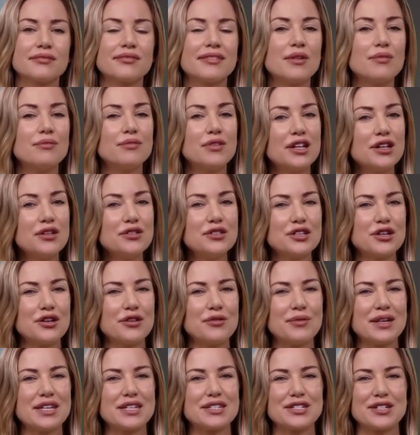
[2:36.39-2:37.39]
Future
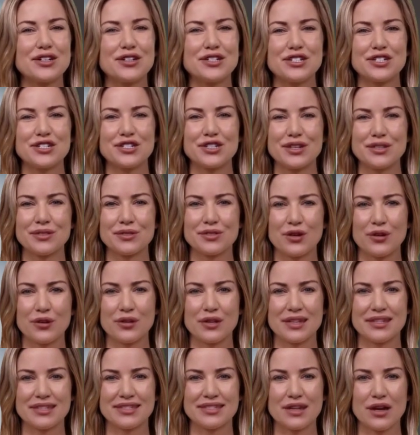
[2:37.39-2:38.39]
research should
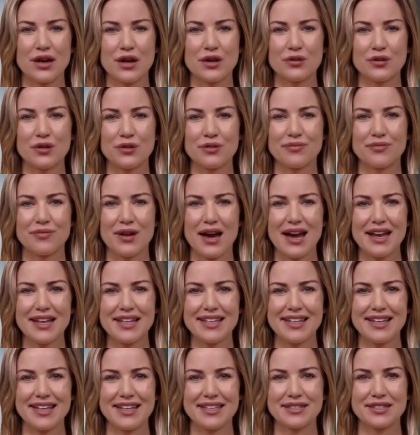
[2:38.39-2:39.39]
focus on
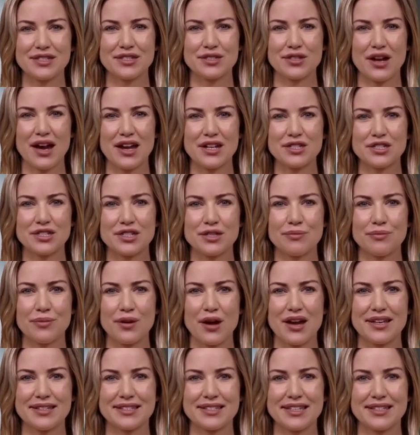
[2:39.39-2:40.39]
refining extraction
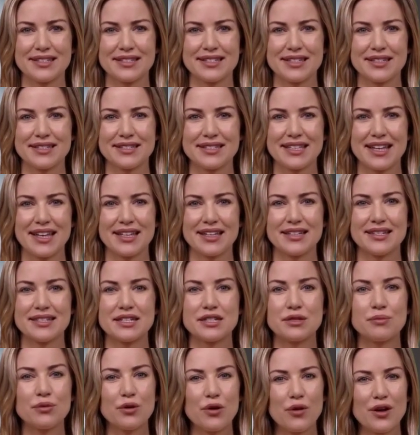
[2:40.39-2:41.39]
processes and
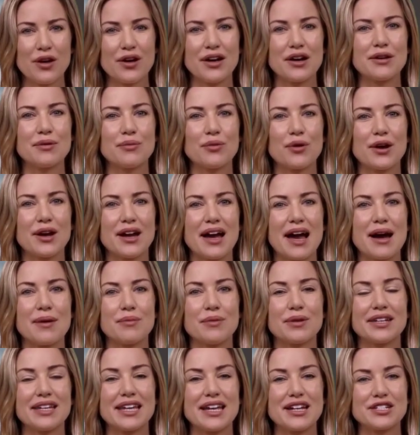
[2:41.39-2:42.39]
exploring more
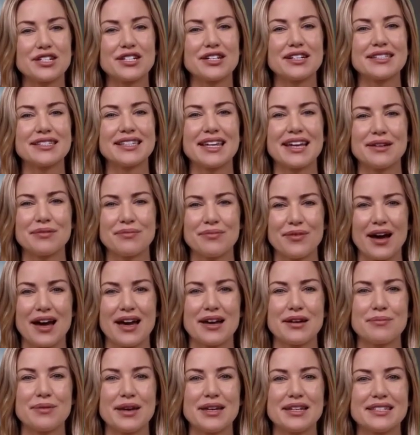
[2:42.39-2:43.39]
applications in
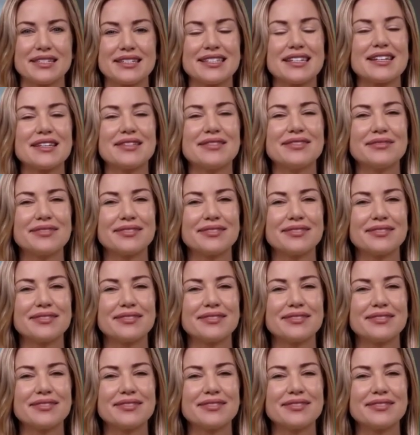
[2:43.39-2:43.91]
biomedicine.